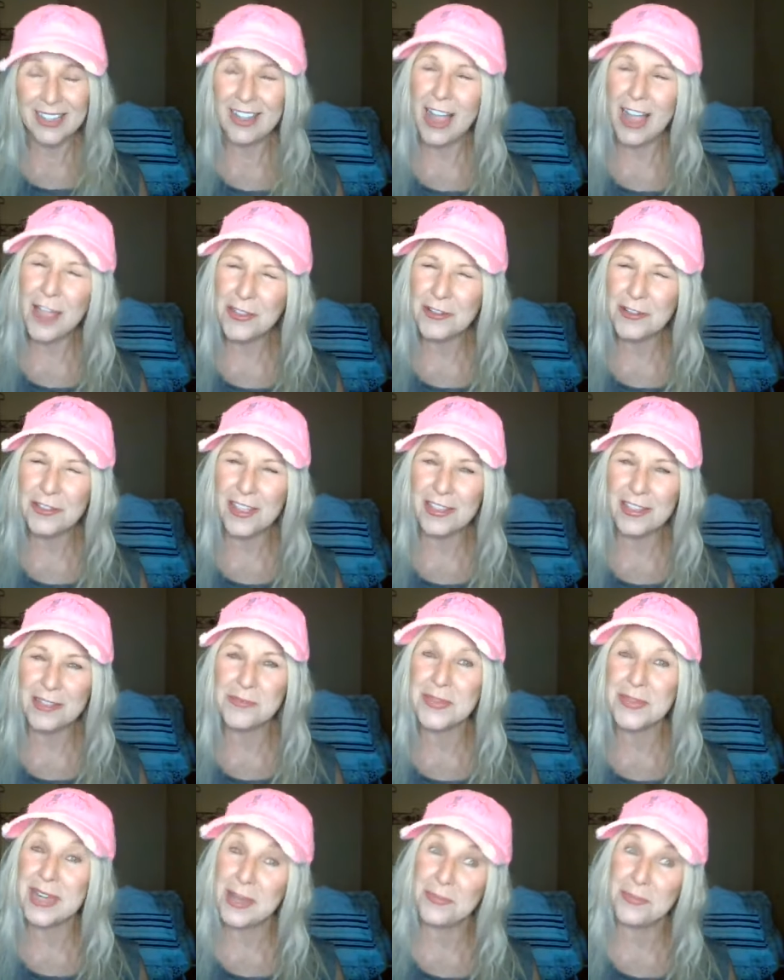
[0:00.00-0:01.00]
other than the
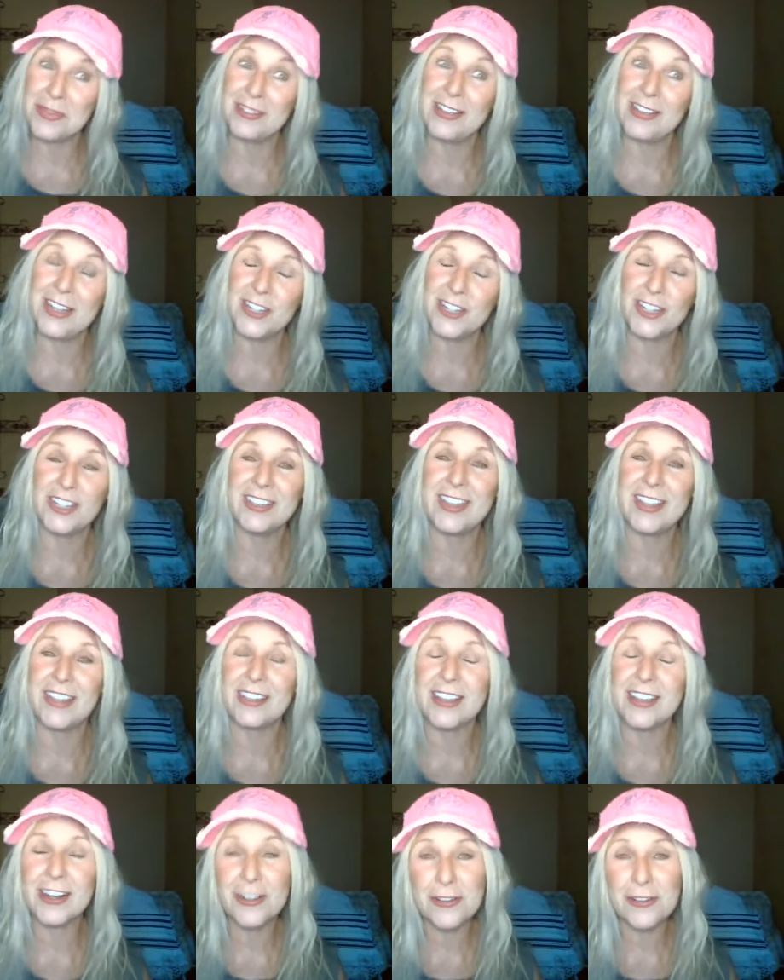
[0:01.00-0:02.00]
manipulation that
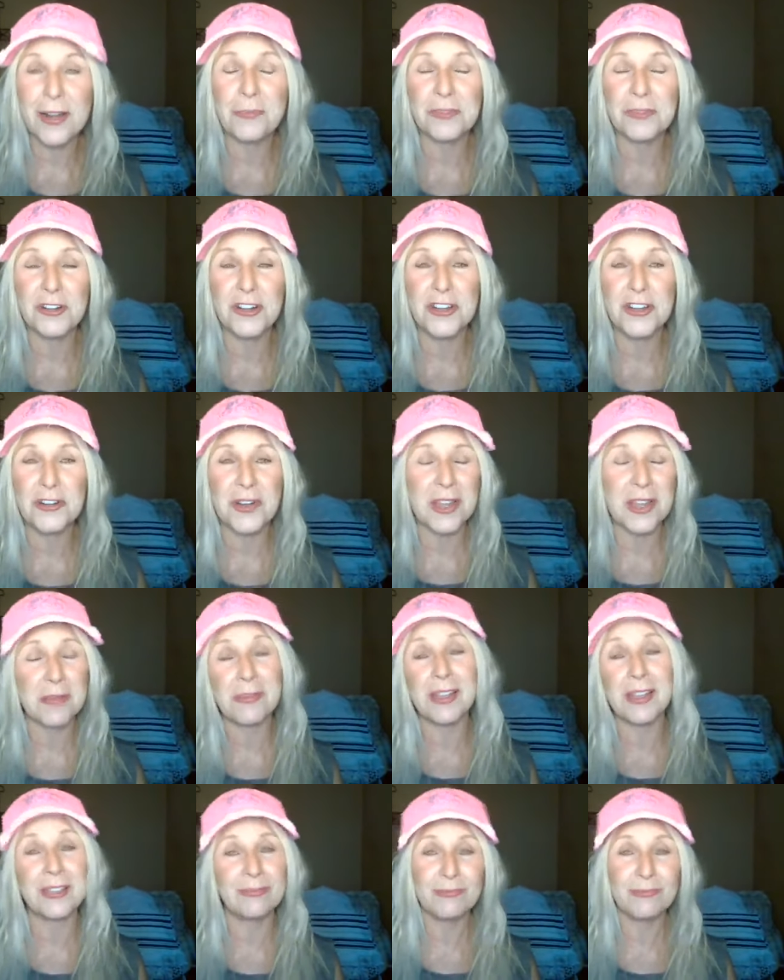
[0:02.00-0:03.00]
the corrupt are doing
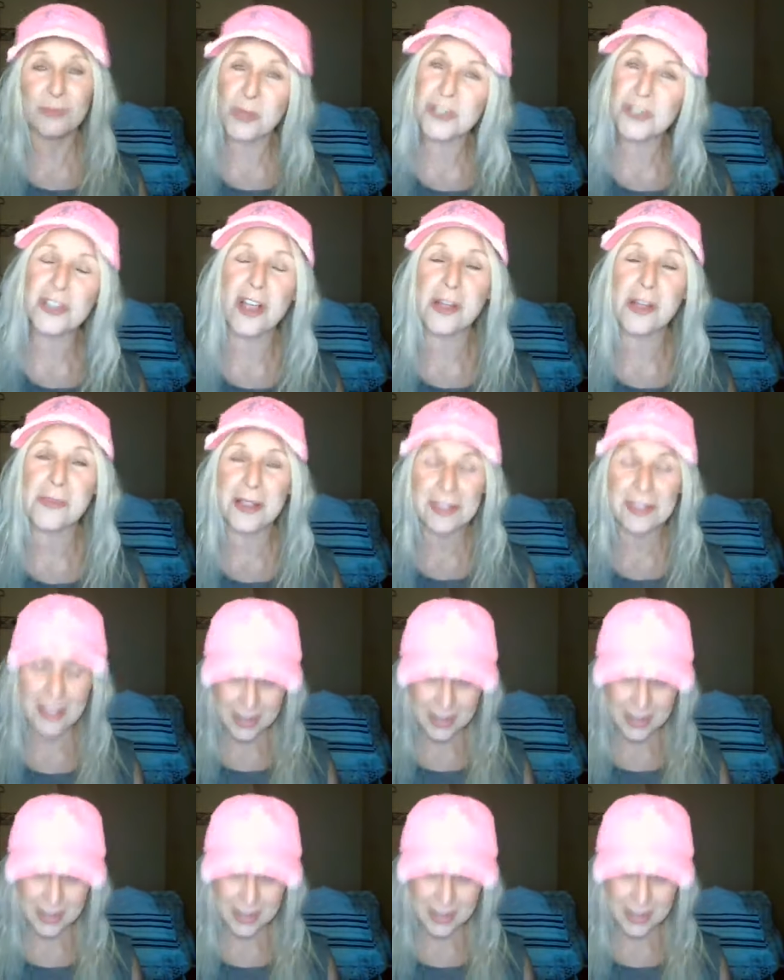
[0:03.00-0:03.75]
but we'll talk about that